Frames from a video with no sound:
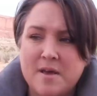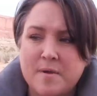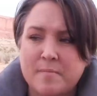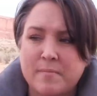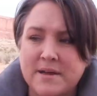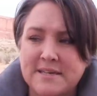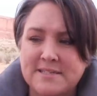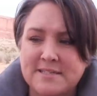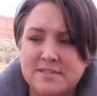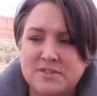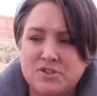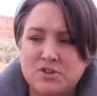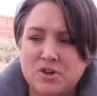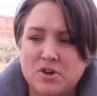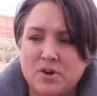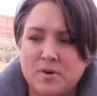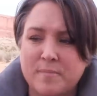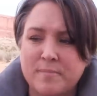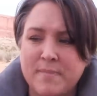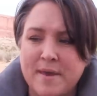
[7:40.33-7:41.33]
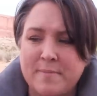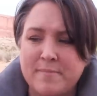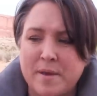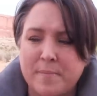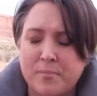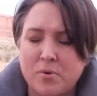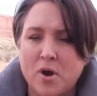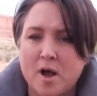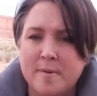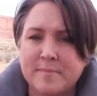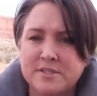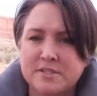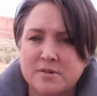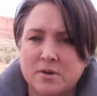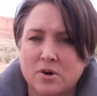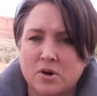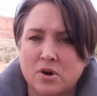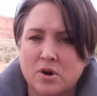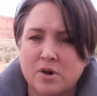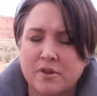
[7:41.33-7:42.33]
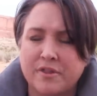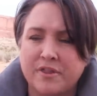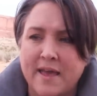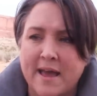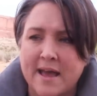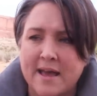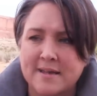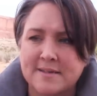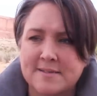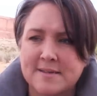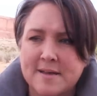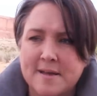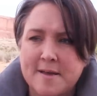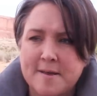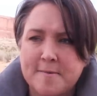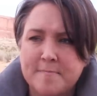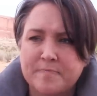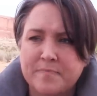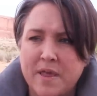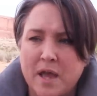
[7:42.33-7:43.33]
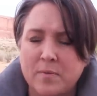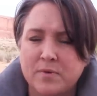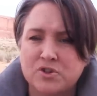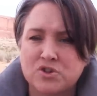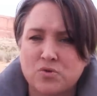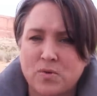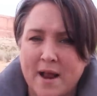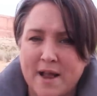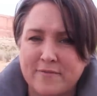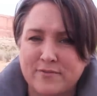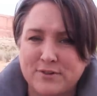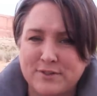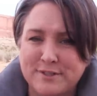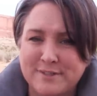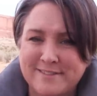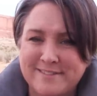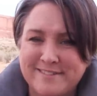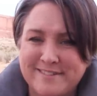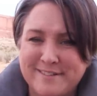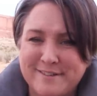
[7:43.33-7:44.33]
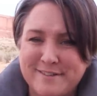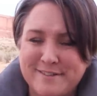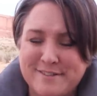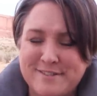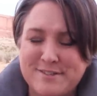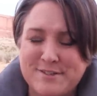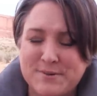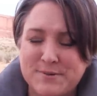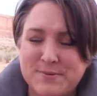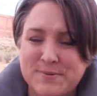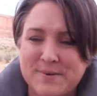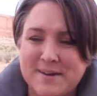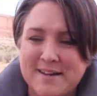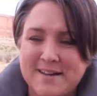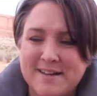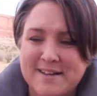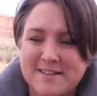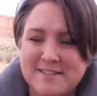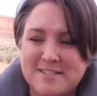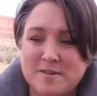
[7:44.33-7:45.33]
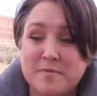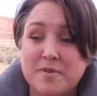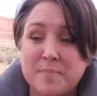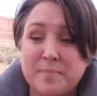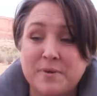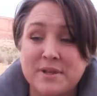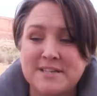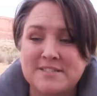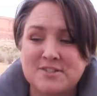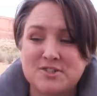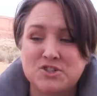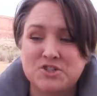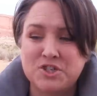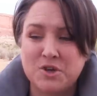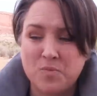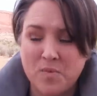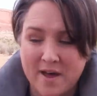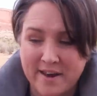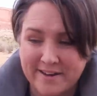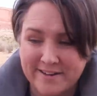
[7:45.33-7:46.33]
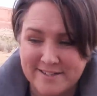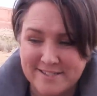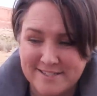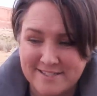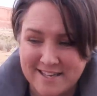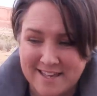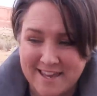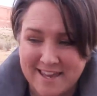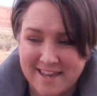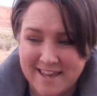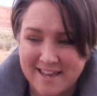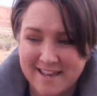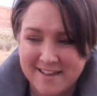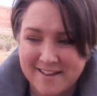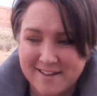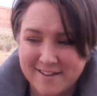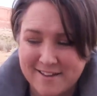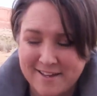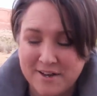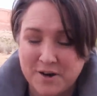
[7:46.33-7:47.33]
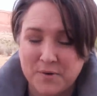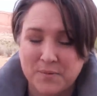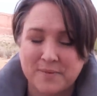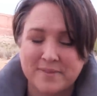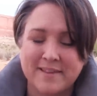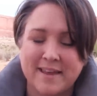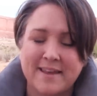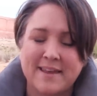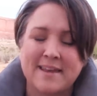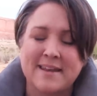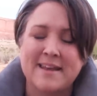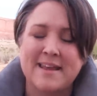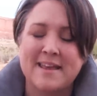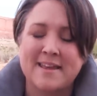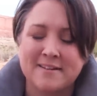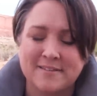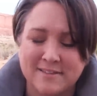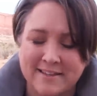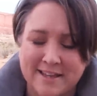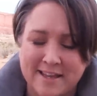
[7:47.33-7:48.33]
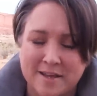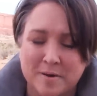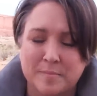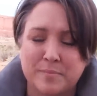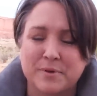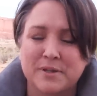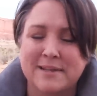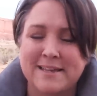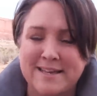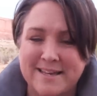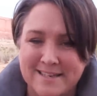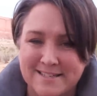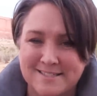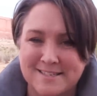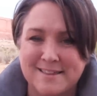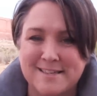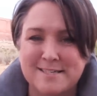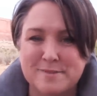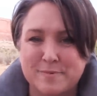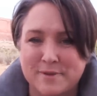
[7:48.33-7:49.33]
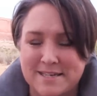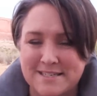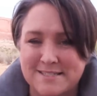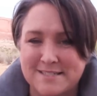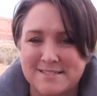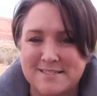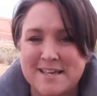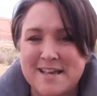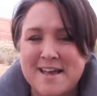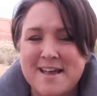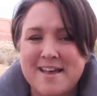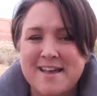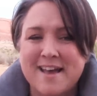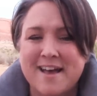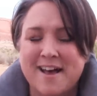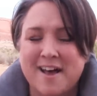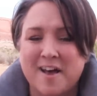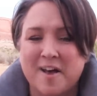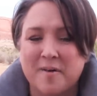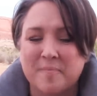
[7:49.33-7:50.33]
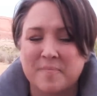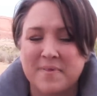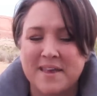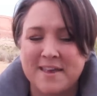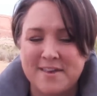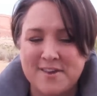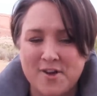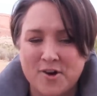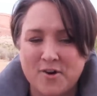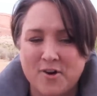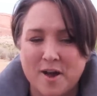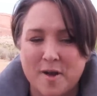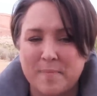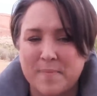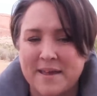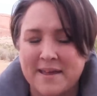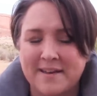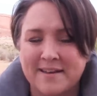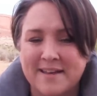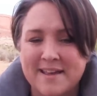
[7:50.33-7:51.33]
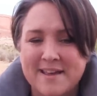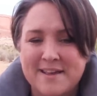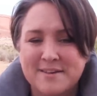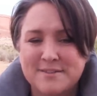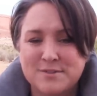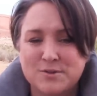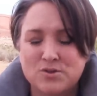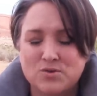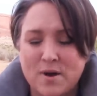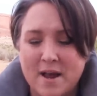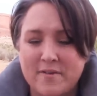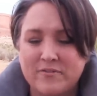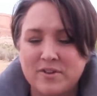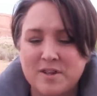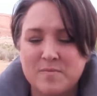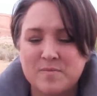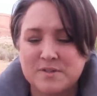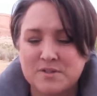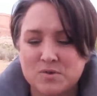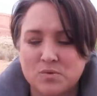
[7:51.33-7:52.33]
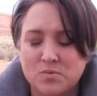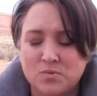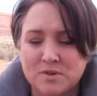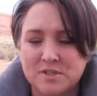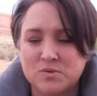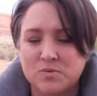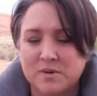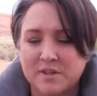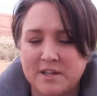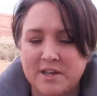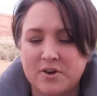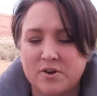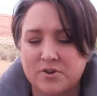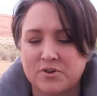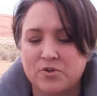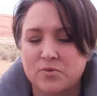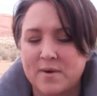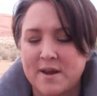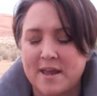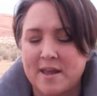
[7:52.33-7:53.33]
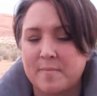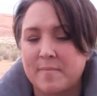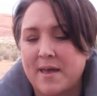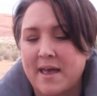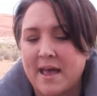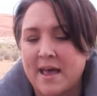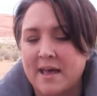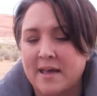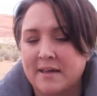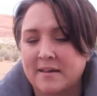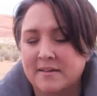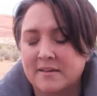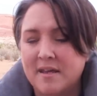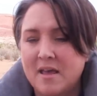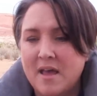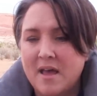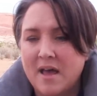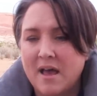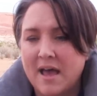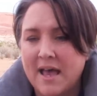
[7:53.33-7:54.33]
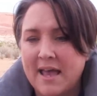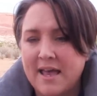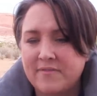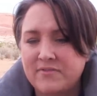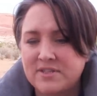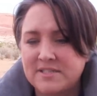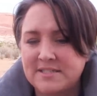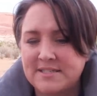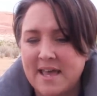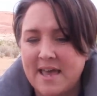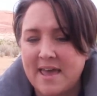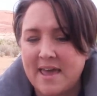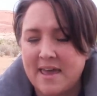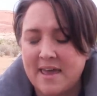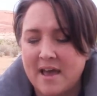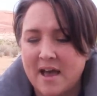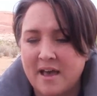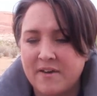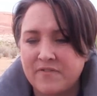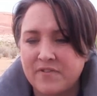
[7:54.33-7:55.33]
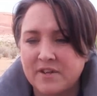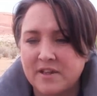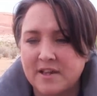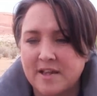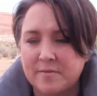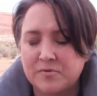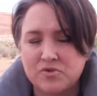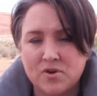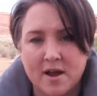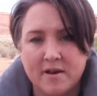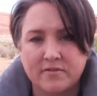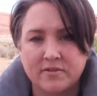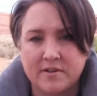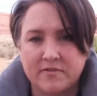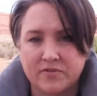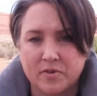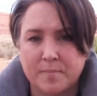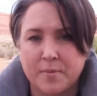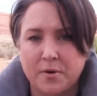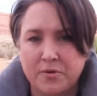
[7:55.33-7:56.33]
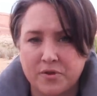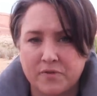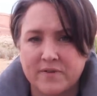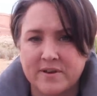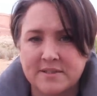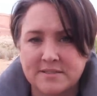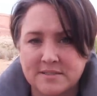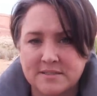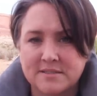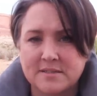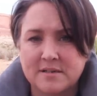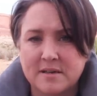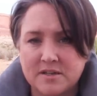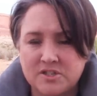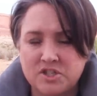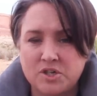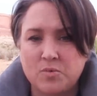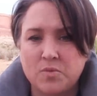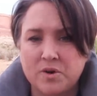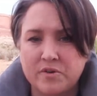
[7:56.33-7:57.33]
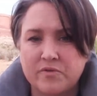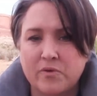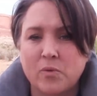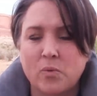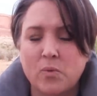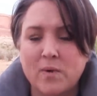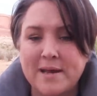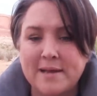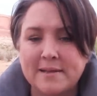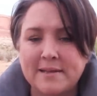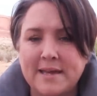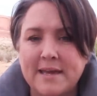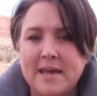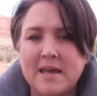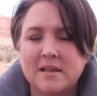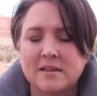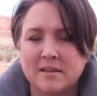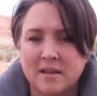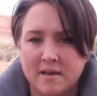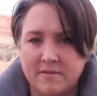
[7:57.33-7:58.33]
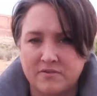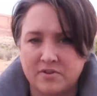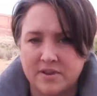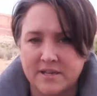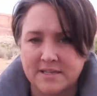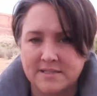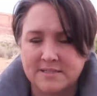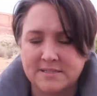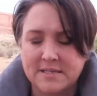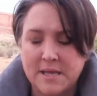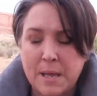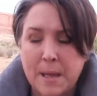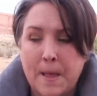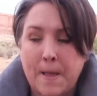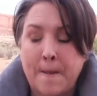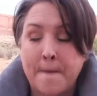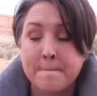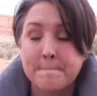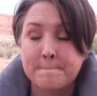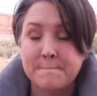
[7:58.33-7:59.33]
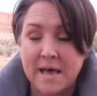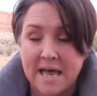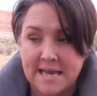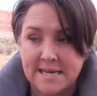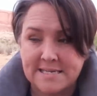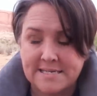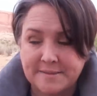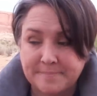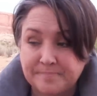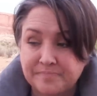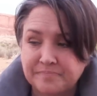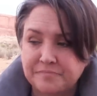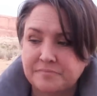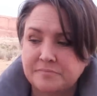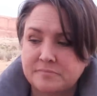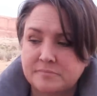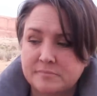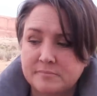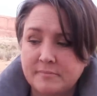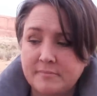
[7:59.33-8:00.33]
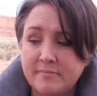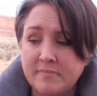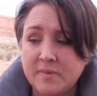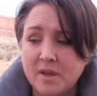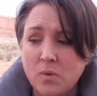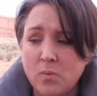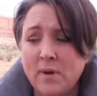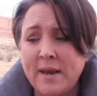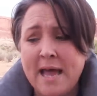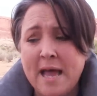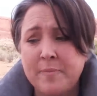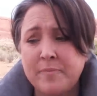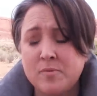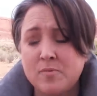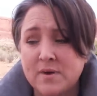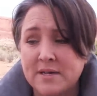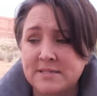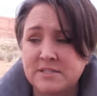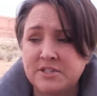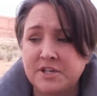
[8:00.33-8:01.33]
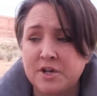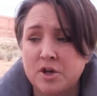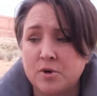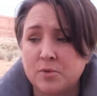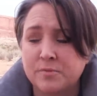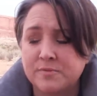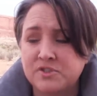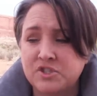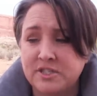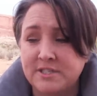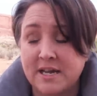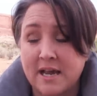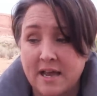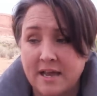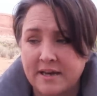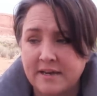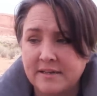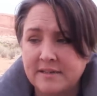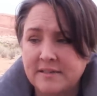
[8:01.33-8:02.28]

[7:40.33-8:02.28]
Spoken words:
My sister made me promise her that I would travel to some of the places she wanted to see, you know, like in Italy and Belize and these places in Europe. And so traveling was really her dream. And I have to say, I feel like I'm traveling for both of us. She would have really loved this. But what happened was, you know, she died,